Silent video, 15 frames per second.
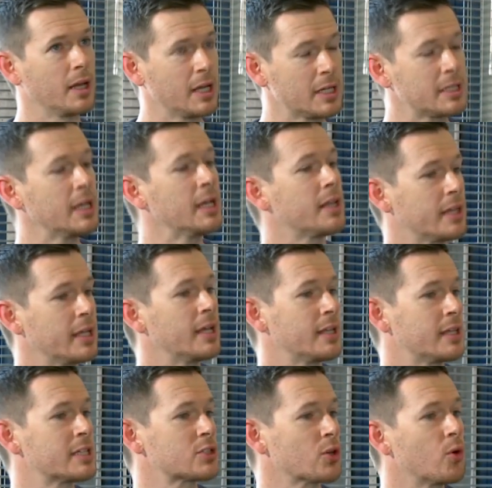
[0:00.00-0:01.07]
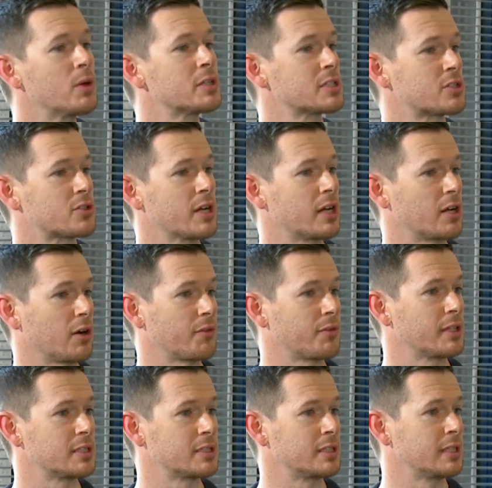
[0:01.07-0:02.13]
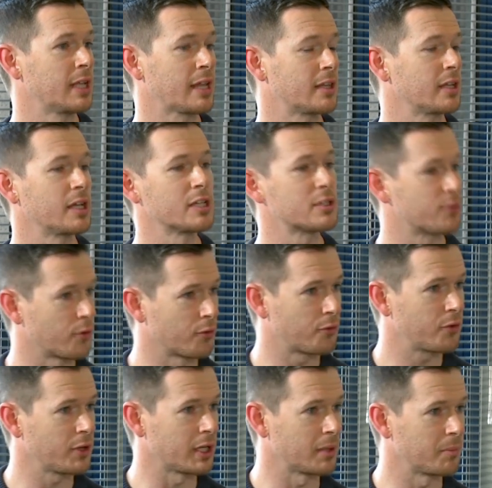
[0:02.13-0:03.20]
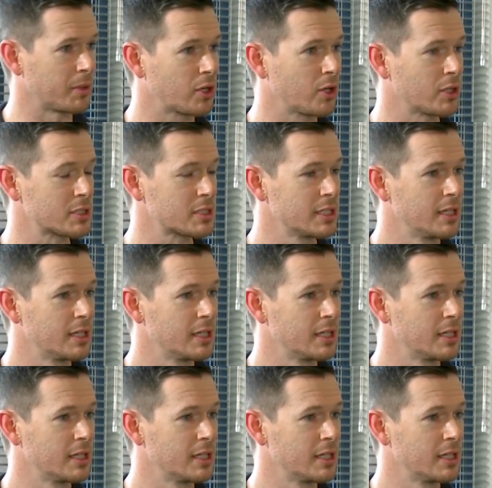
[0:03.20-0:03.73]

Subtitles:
There's always a trade-off. Nothing is for free because